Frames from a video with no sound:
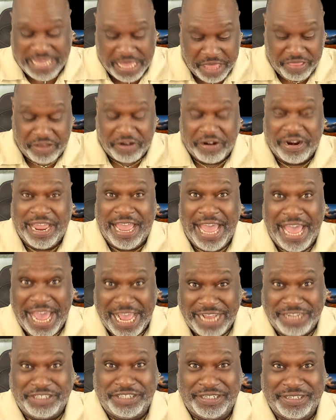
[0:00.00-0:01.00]
their
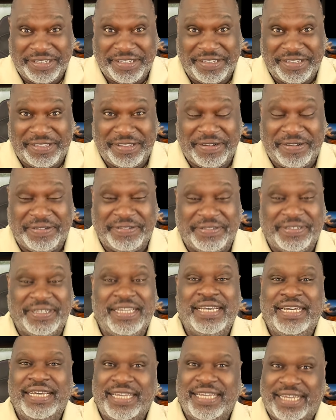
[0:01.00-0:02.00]
actions though,
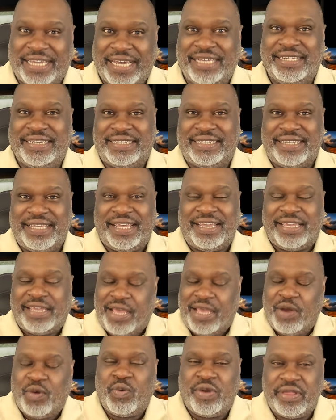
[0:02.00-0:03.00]
kind of say,
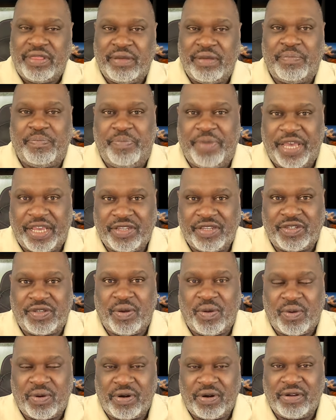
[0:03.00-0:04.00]
we're the best
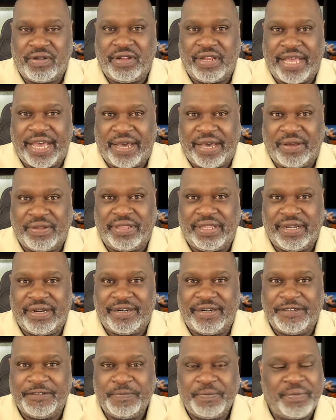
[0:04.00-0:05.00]
Oracle out
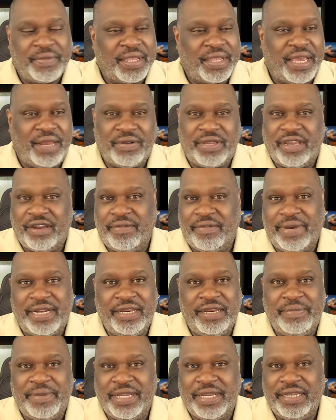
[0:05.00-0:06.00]
there. I don't care about
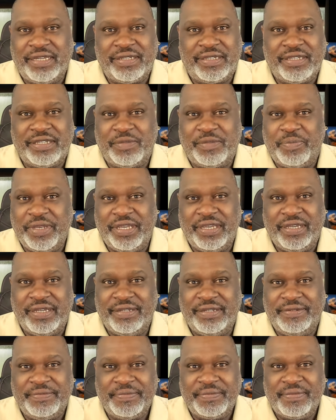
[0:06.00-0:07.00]
anybody else's
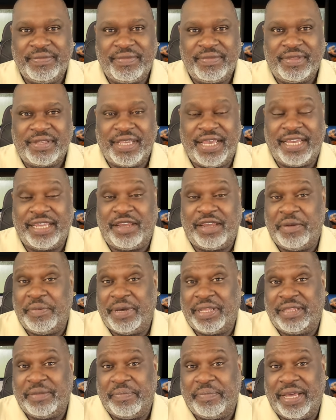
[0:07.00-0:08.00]
speed. I care
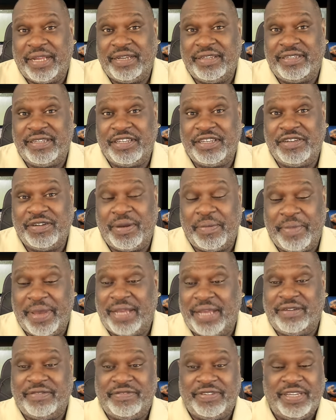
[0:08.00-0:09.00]
about the
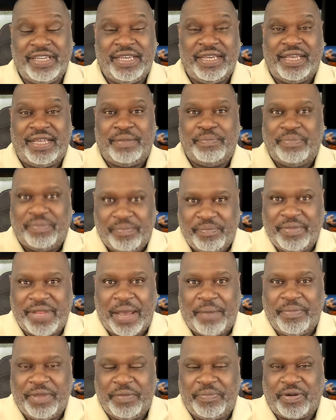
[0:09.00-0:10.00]
amount of
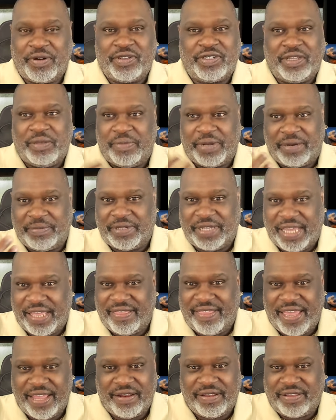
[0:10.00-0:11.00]
not me personally, but I'm
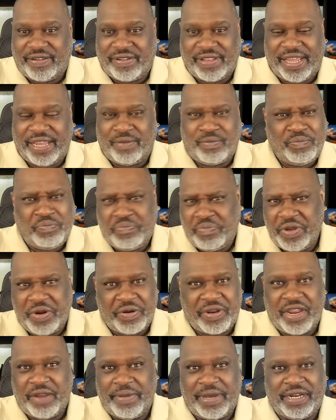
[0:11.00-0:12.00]
saying they're like, we
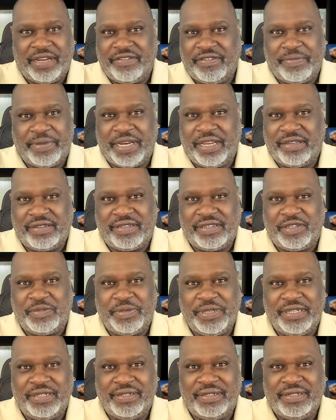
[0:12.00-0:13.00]
don't care about everybody else's
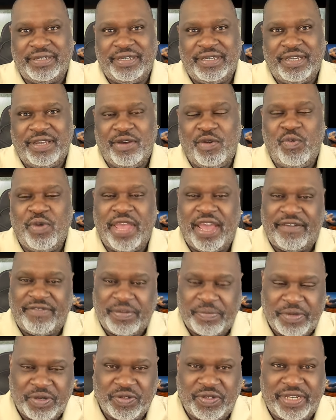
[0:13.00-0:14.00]
speed. We have
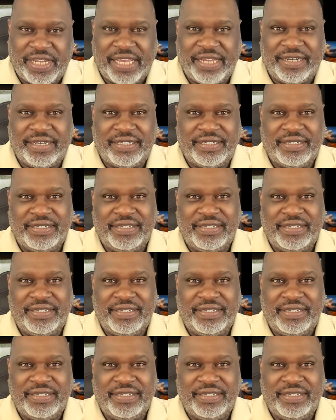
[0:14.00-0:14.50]
the most data.